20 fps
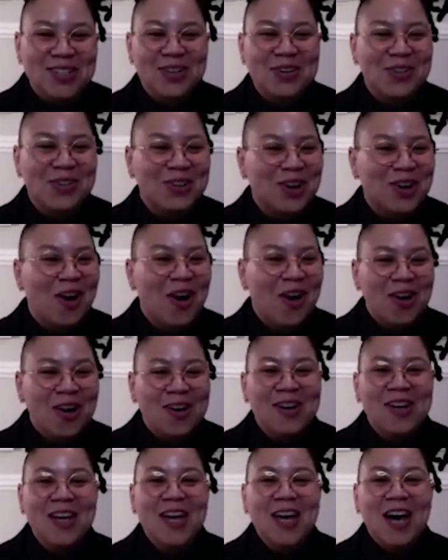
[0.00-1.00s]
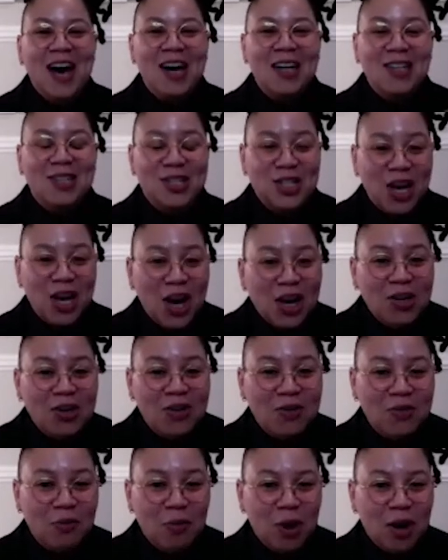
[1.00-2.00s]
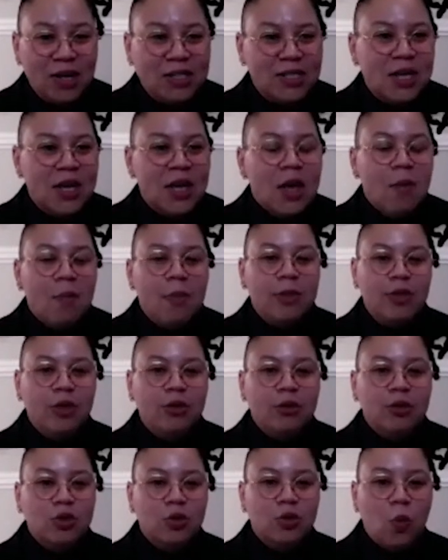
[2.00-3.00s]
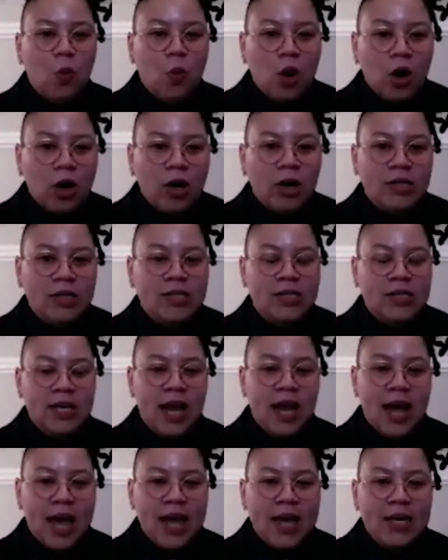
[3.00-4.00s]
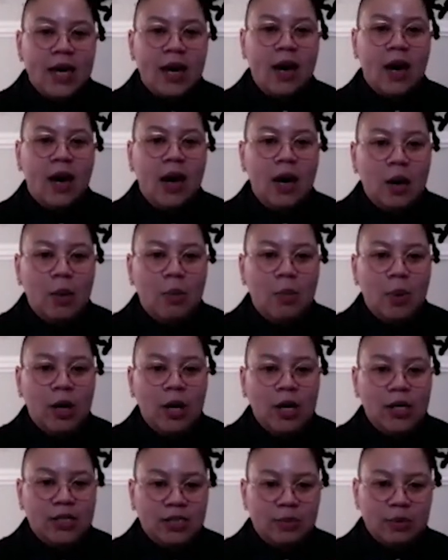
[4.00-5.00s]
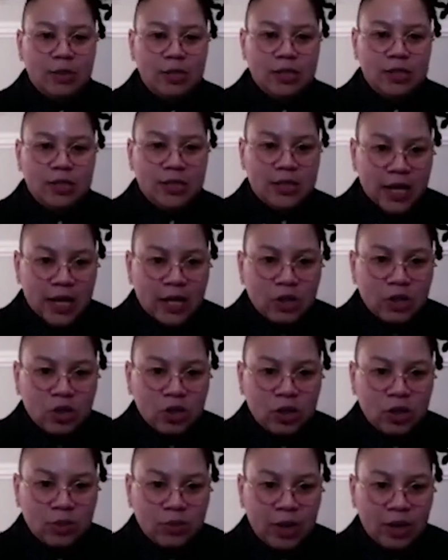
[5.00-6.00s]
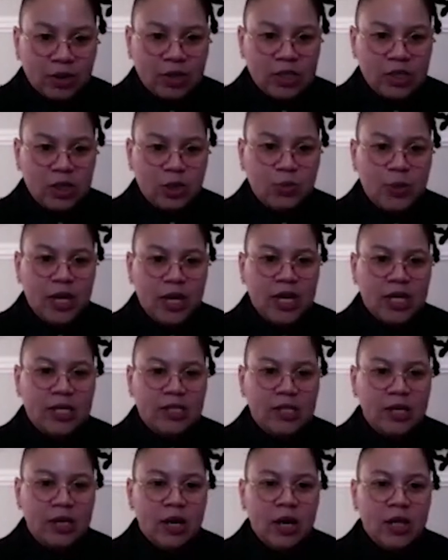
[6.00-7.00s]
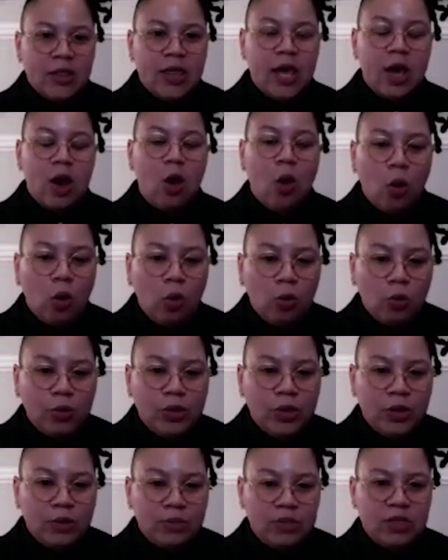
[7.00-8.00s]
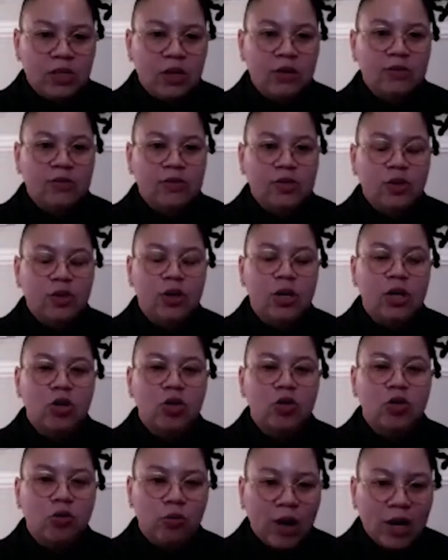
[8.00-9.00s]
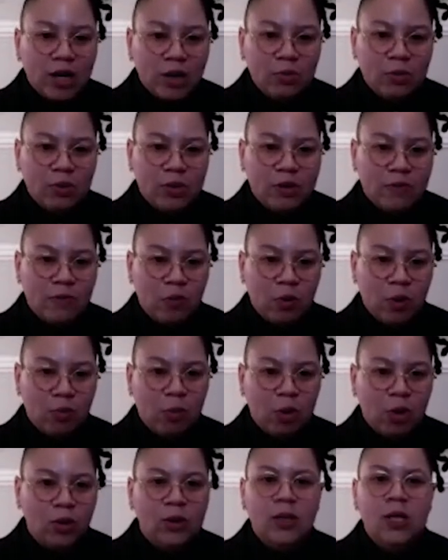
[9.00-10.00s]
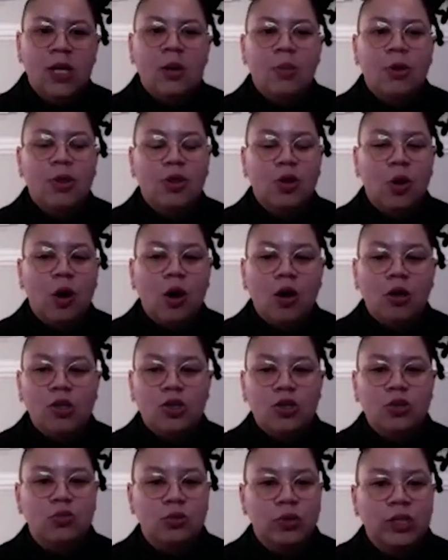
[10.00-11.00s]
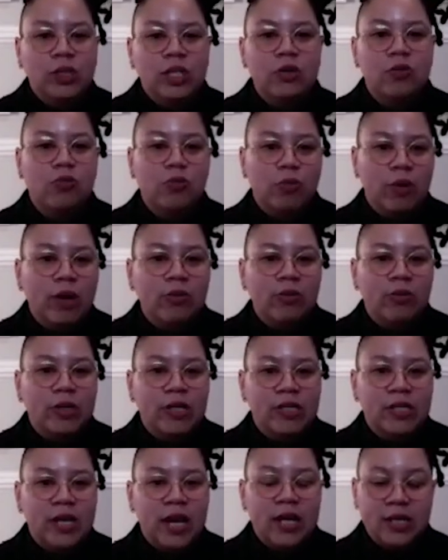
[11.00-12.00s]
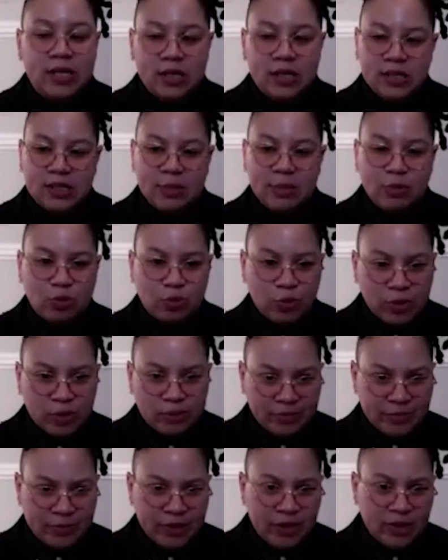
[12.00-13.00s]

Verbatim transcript: You know, there aren't a ton of works, but those works take up a substantial amount of space. They hold themselves, they're incredibly formal, but they're also really rigorous and conceptual.